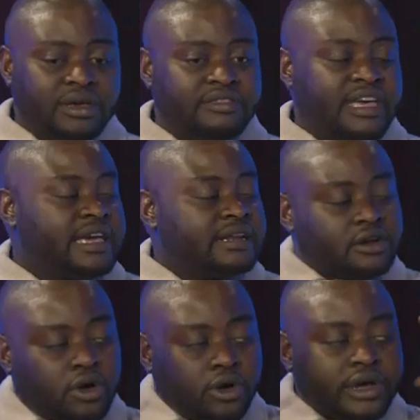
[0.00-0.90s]
they can
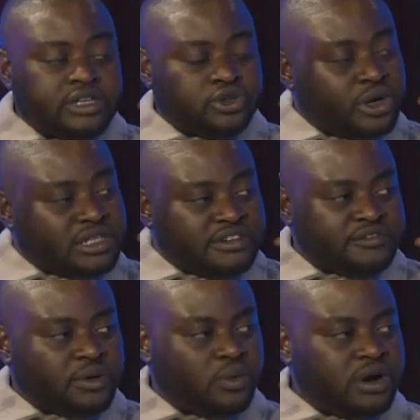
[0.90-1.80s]
go into a
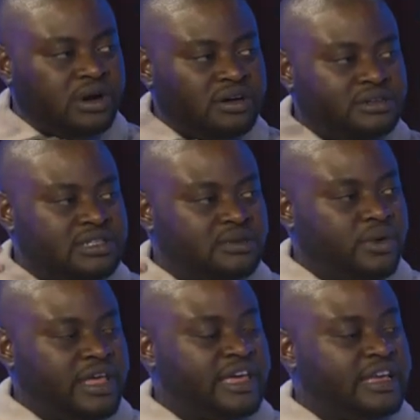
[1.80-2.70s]
different world
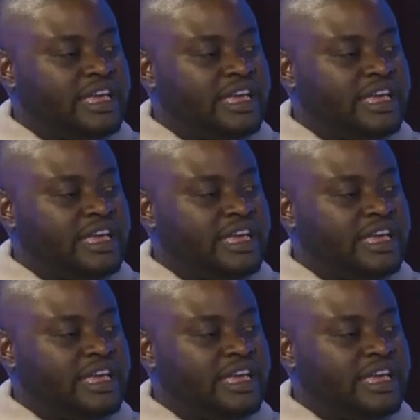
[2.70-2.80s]
where they